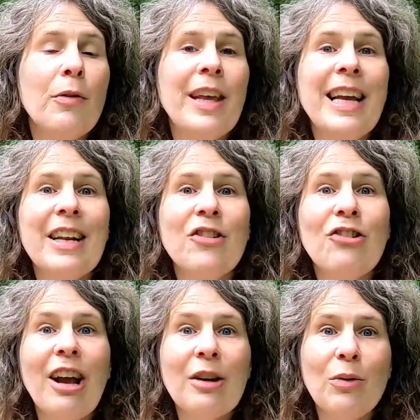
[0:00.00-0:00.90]
the English
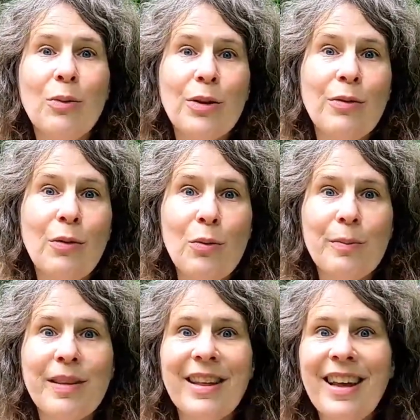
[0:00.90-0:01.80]
Channel was
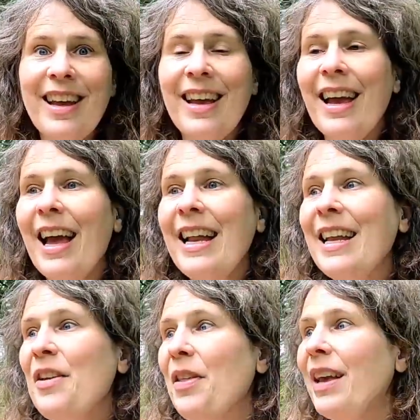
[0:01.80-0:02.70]
formed.
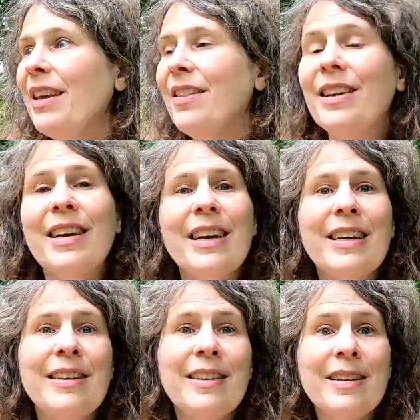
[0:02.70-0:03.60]
Anything that
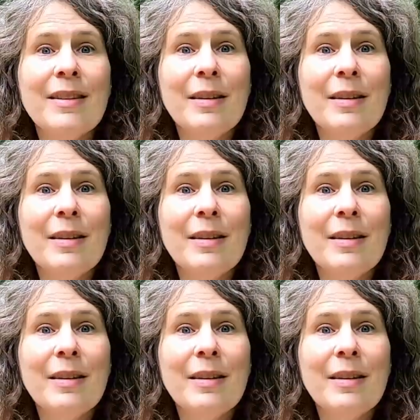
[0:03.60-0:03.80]
has